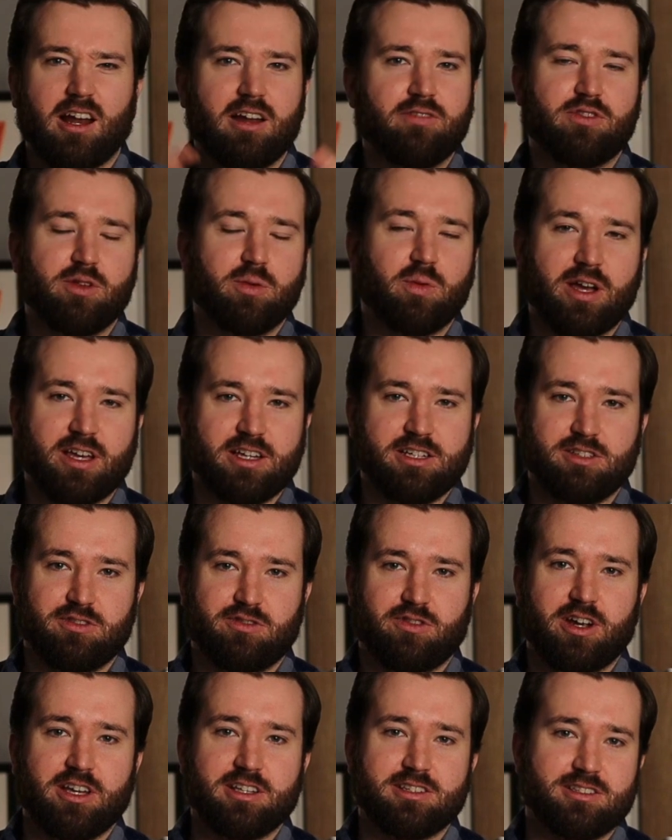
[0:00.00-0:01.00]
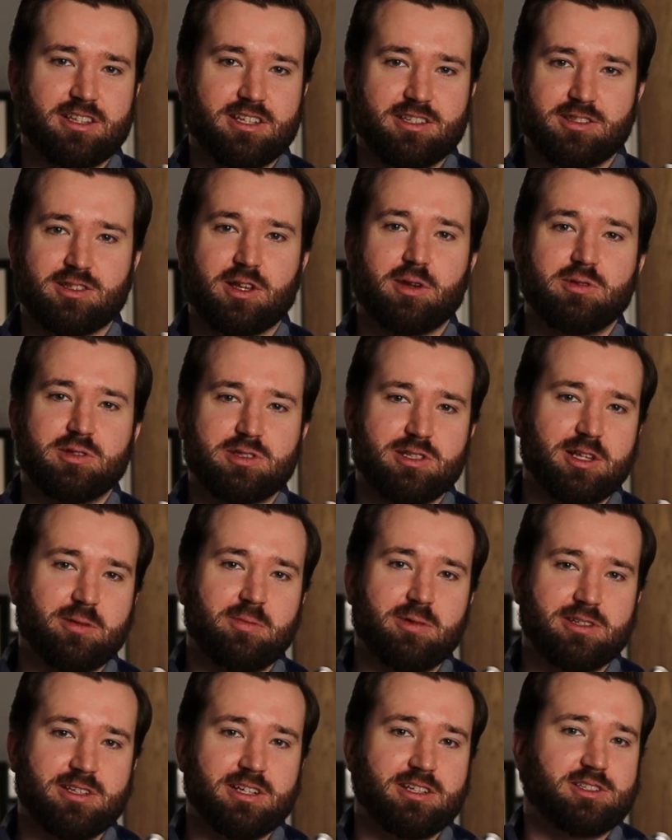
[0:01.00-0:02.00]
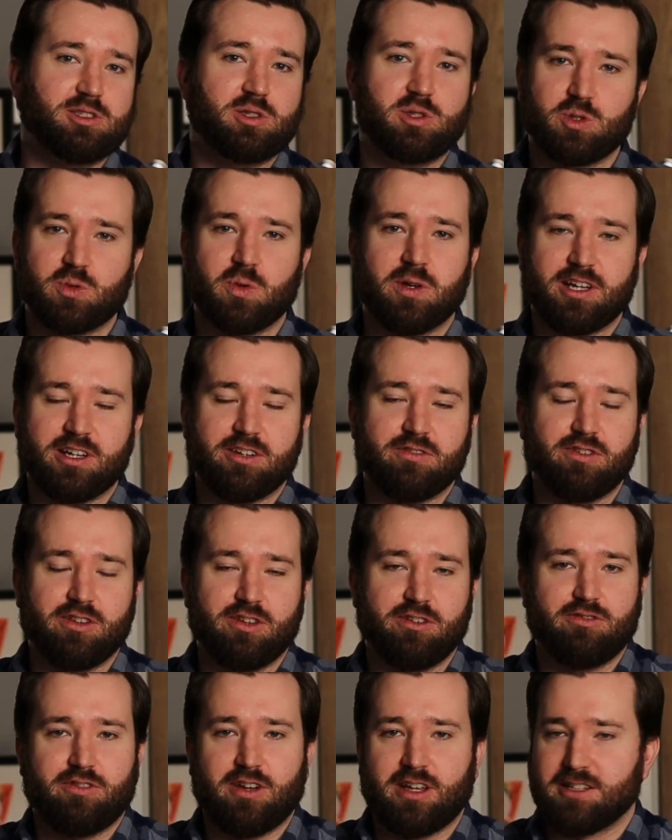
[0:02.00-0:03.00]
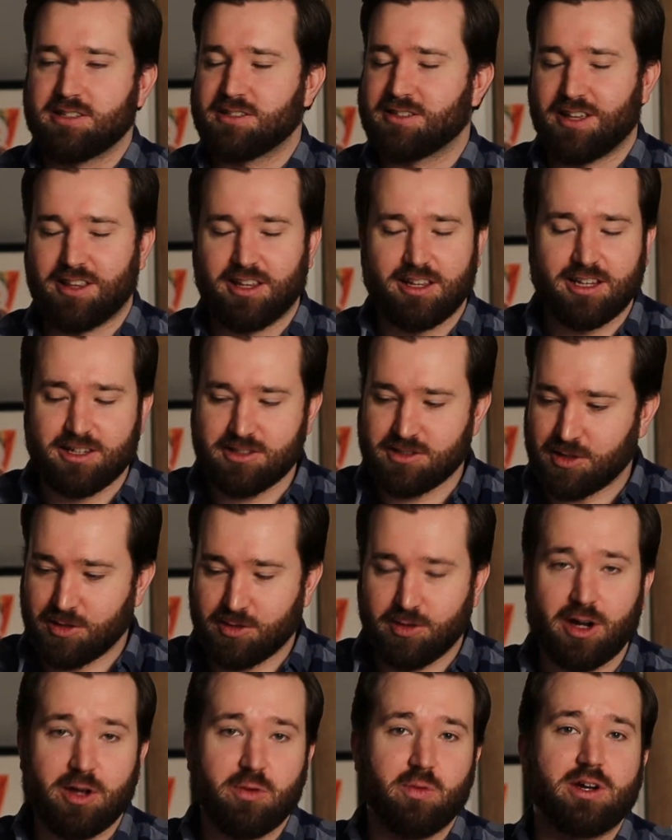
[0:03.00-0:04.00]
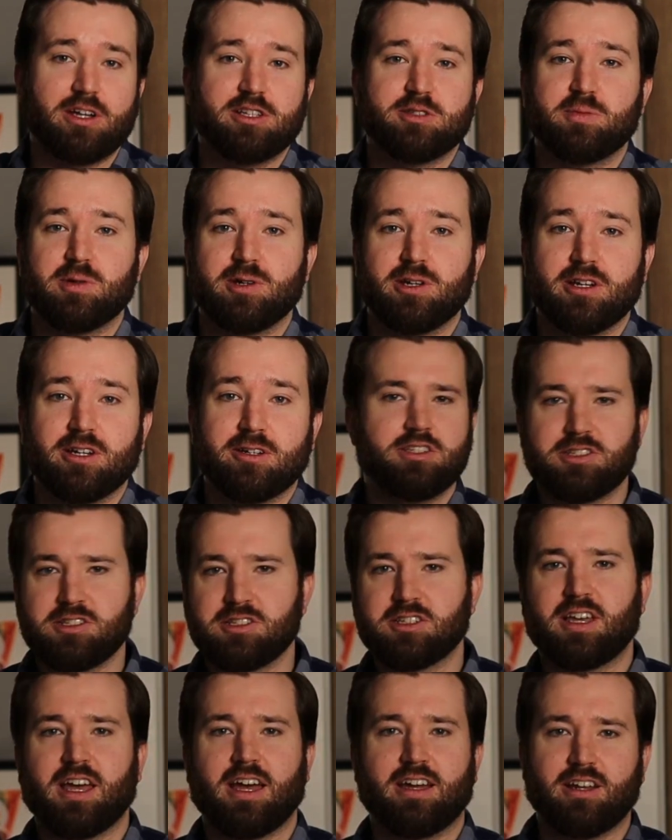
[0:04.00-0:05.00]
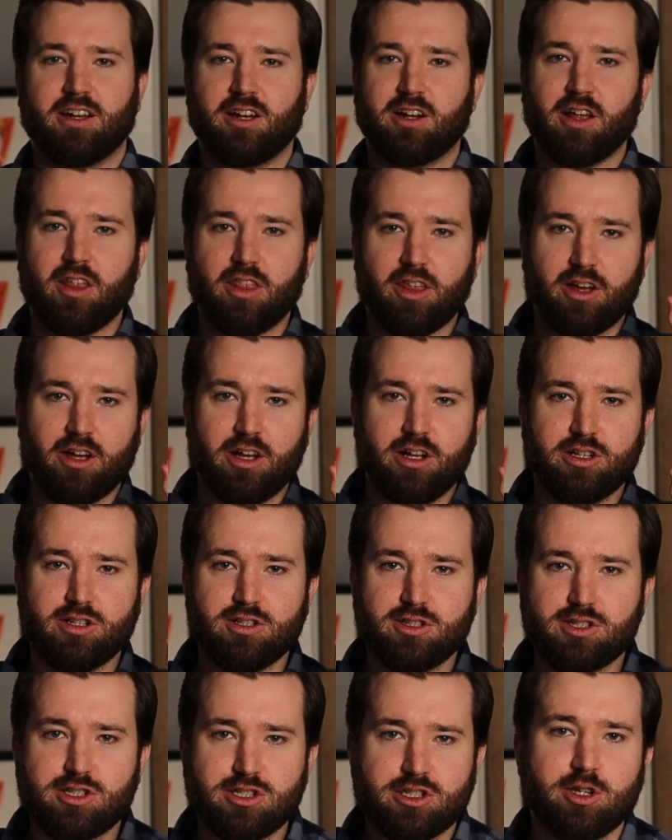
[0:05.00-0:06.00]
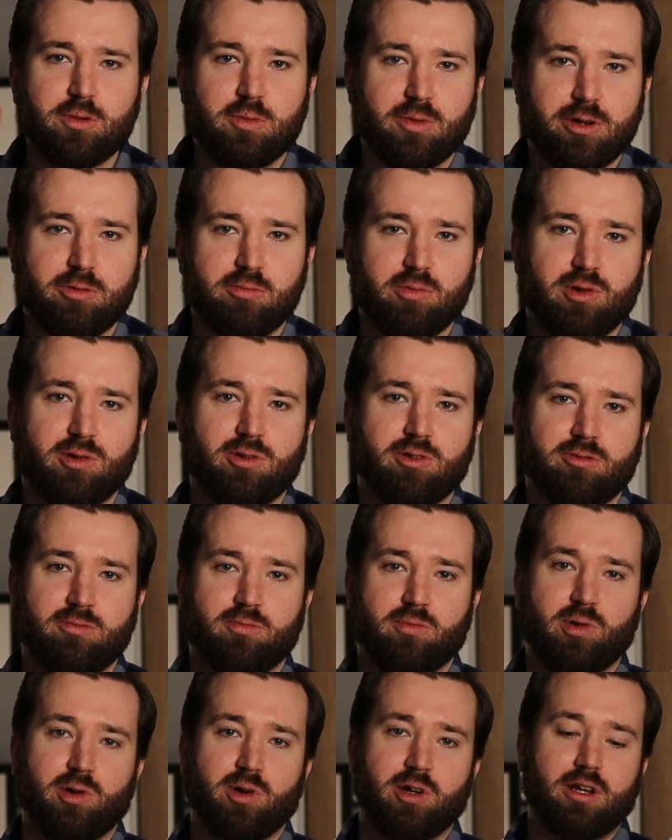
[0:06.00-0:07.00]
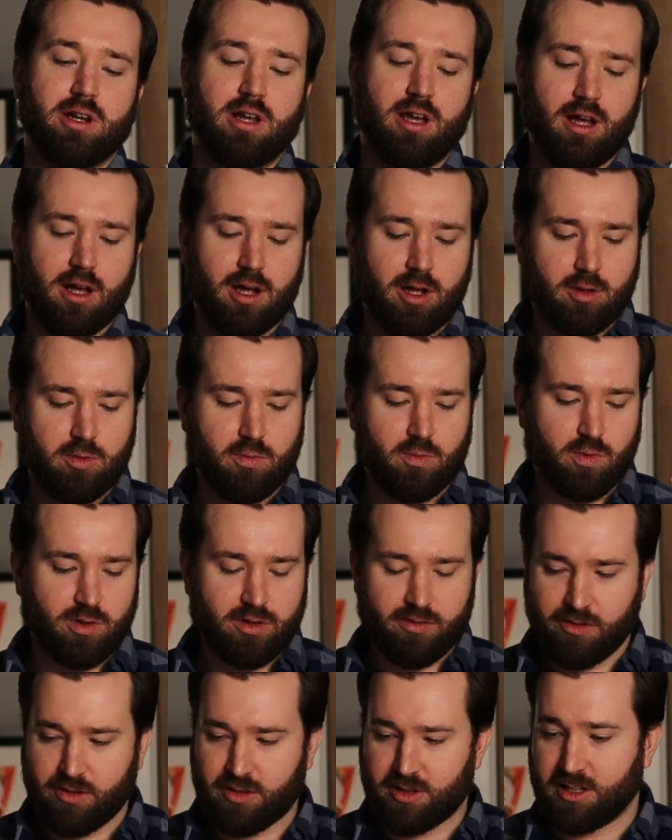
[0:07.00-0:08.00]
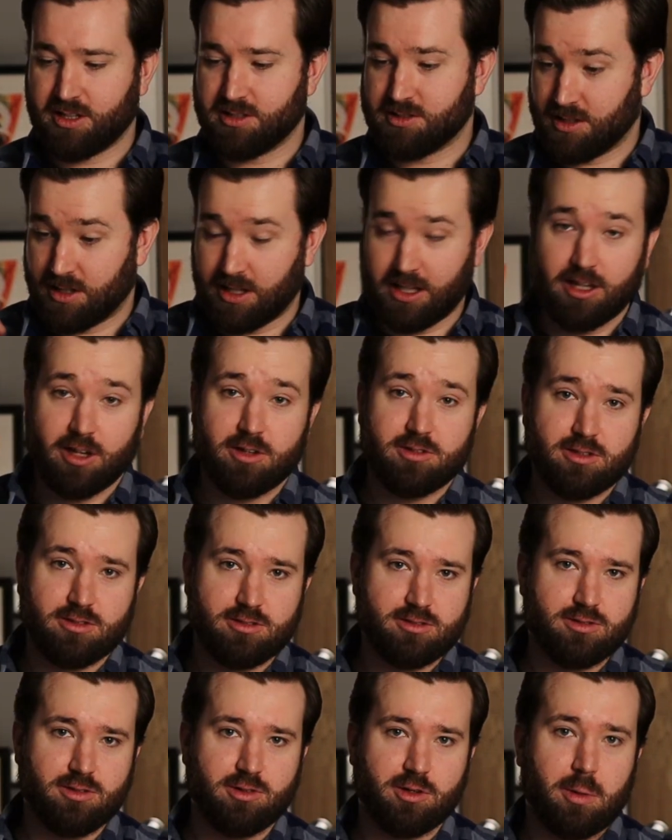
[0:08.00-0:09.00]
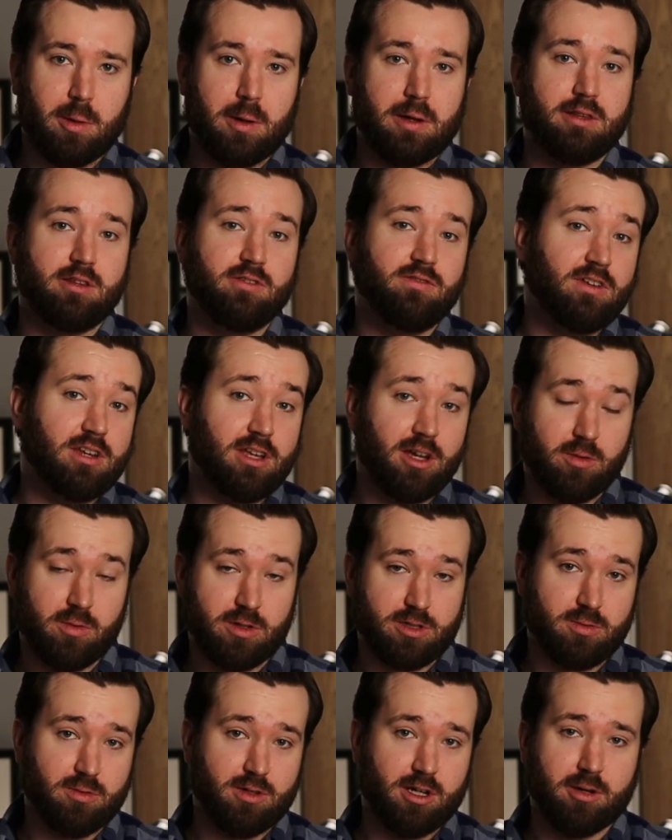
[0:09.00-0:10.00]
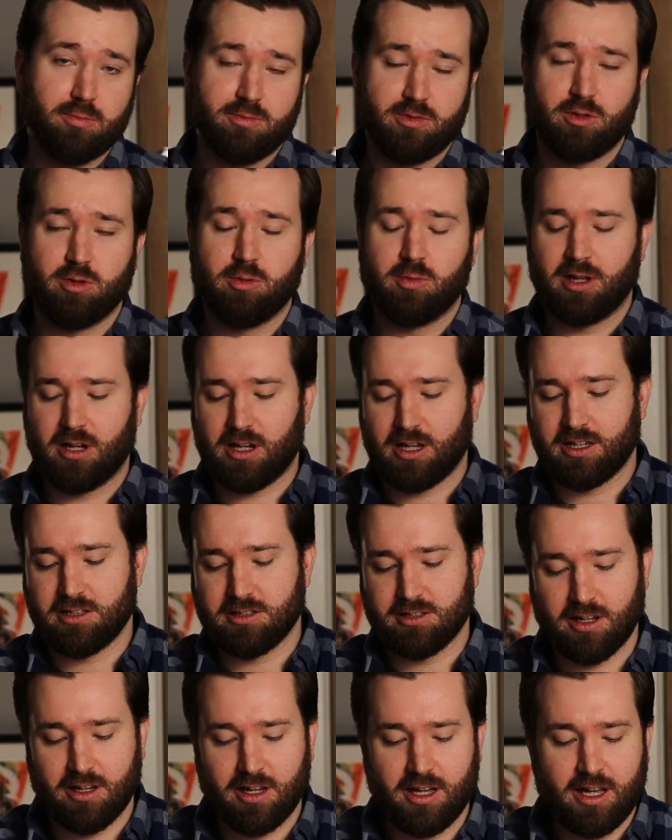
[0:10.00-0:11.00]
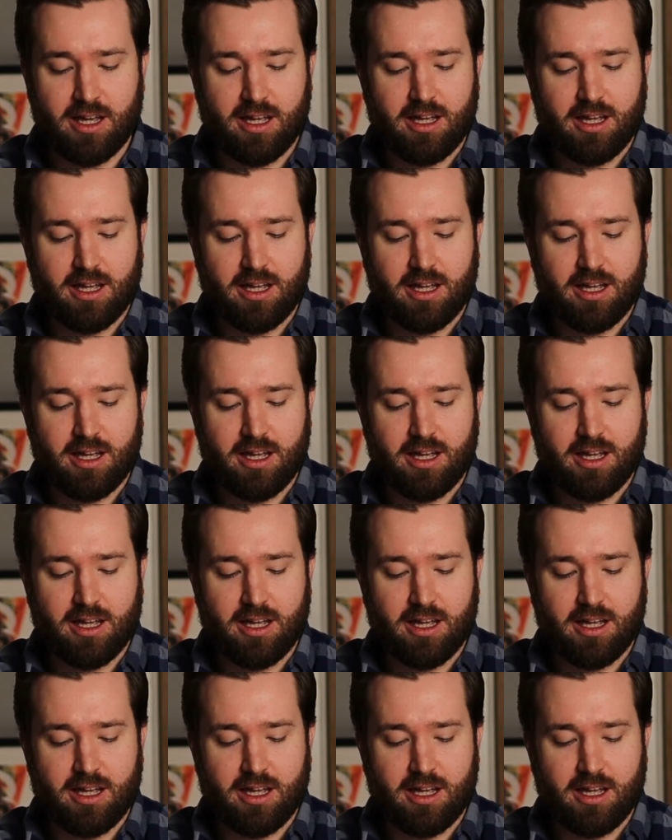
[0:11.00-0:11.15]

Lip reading: I love the way he's phrased this, don't slip a disc swinging for the fence. I think that's a great way to put it. This is, again, another super important point. One of the things that he goes on to talk about in the video, which we'll come to a bit later,